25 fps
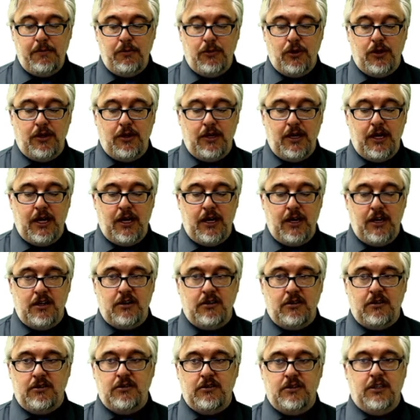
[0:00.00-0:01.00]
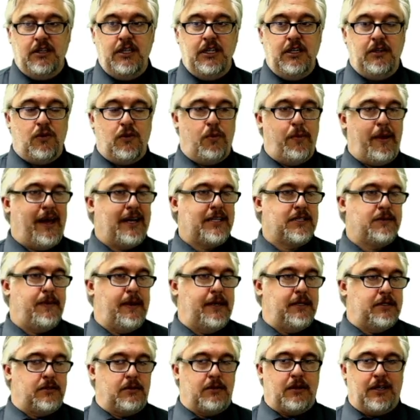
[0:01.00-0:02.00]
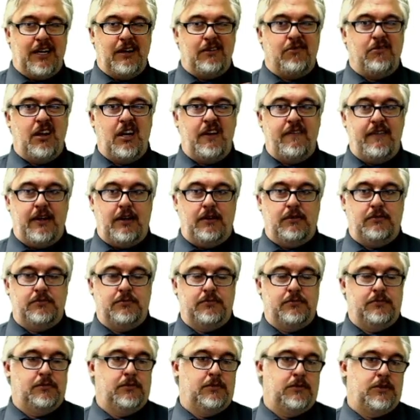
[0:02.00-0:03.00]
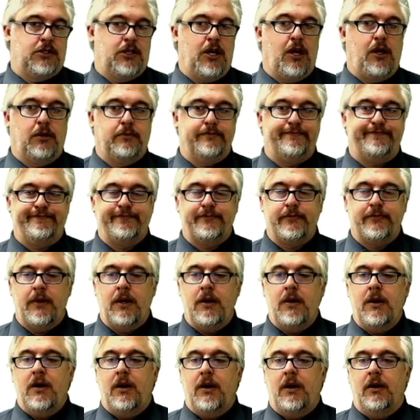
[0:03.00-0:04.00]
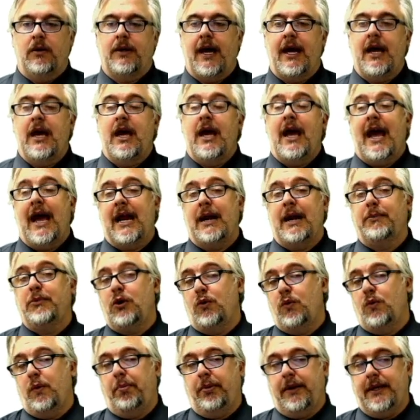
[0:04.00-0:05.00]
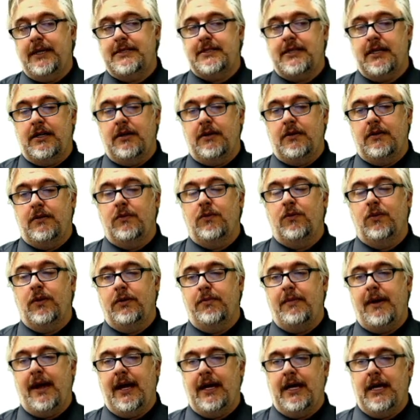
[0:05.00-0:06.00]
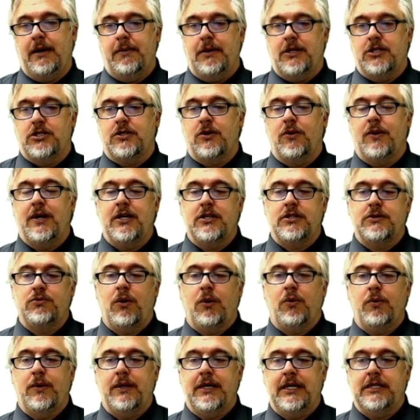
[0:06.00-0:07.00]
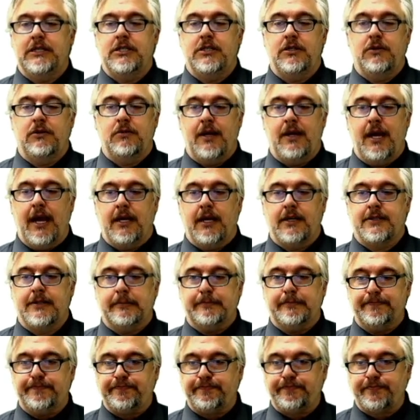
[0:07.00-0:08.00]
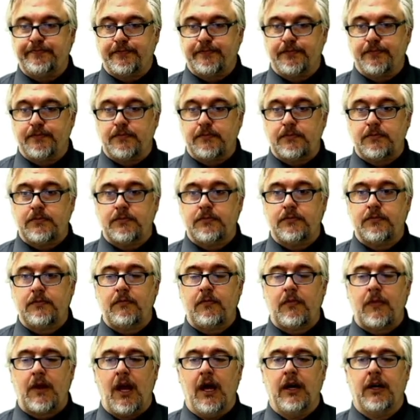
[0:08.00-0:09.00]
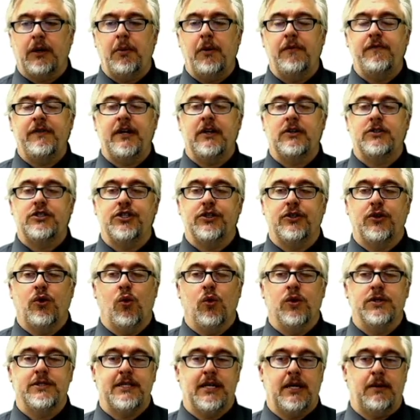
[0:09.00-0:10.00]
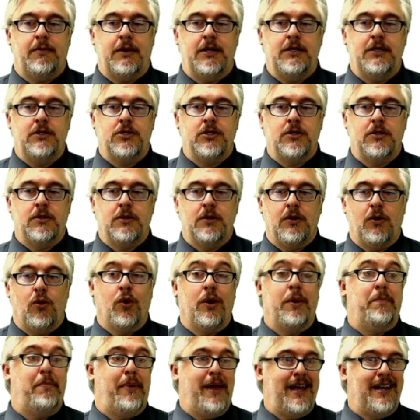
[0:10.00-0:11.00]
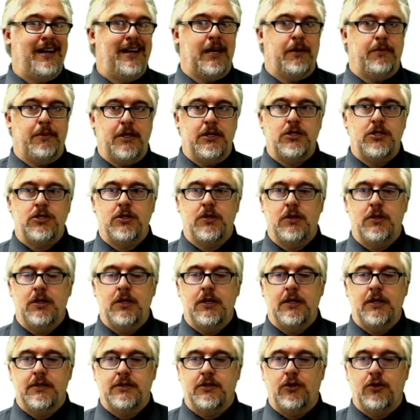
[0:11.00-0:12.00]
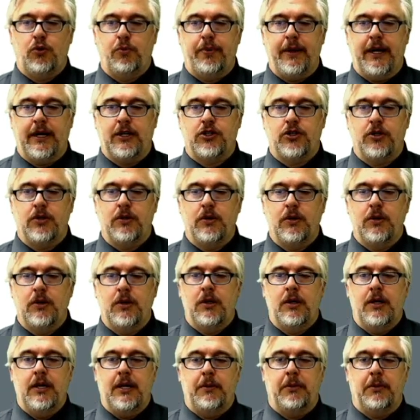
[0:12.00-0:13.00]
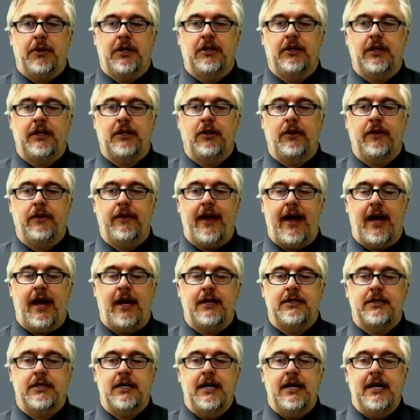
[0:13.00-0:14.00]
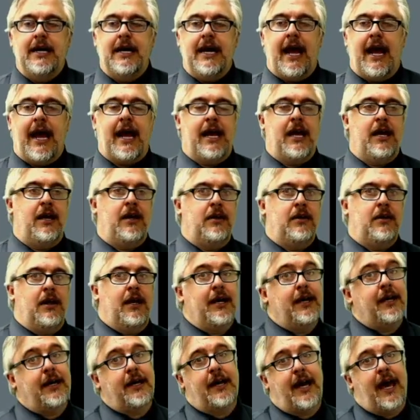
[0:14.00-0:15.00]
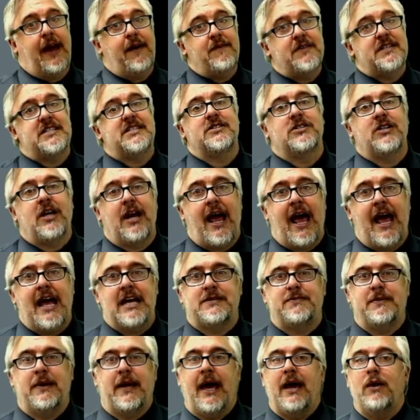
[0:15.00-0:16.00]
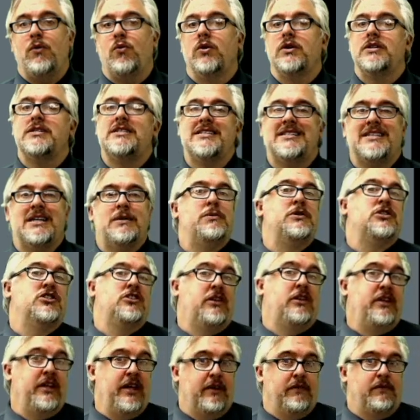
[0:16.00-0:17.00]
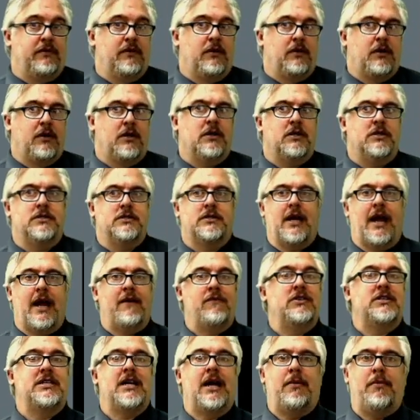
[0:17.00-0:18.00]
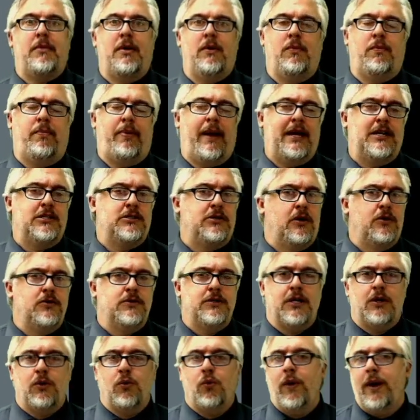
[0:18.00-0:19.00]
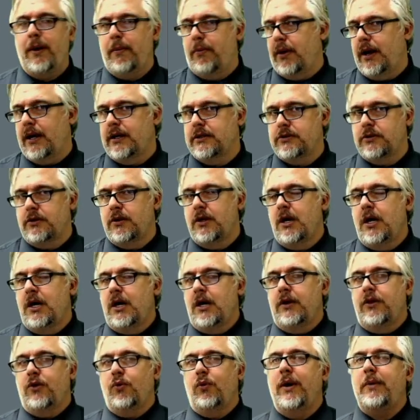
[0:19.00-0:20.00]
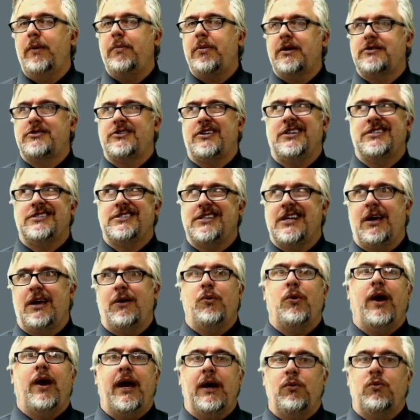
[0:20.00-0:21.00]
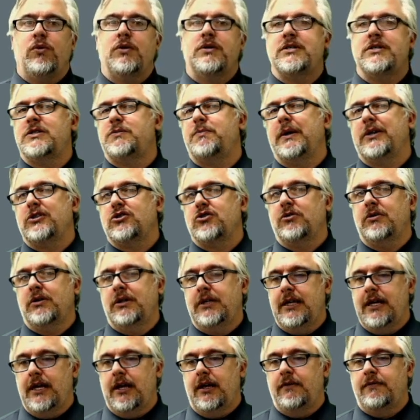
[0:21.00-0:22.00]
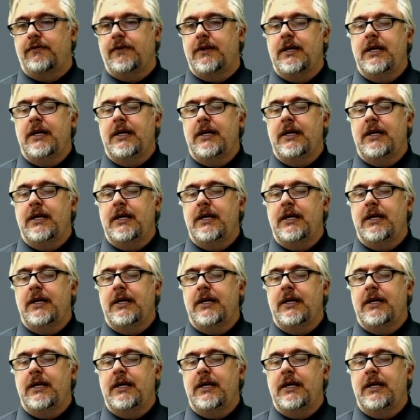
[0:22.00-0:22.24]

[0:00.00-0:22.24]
going to hit delete or backspace and get rid of it. It's gone. Okay, and I'm going to replace it with my image. So here's what we need to do next. I come over here to course image or embed image, this little picture. I'm going to click on that, and Canvas is going to ask me, hey, where does this image live? Because every time a page loads in a web browser, the web browser has to say, well, hey, where does this picture live?